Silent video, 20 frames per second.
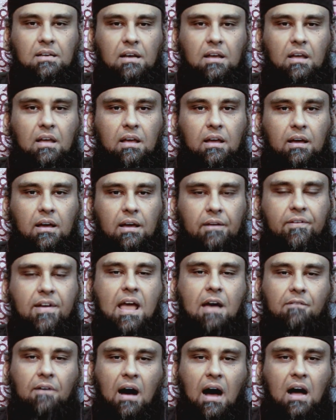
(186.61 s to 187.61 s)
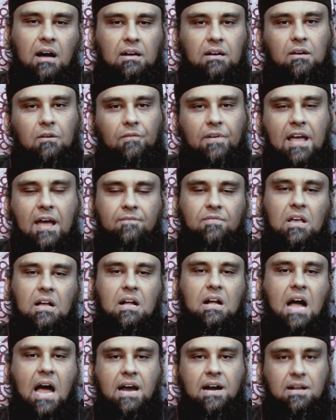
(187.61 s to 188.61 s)
We have haqq. We have the
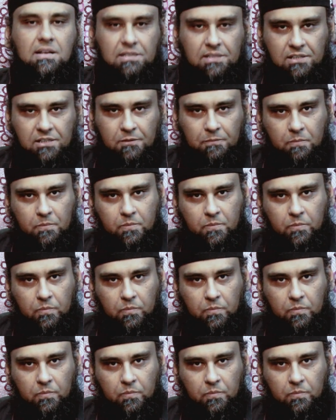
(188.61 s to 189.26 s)
guidance.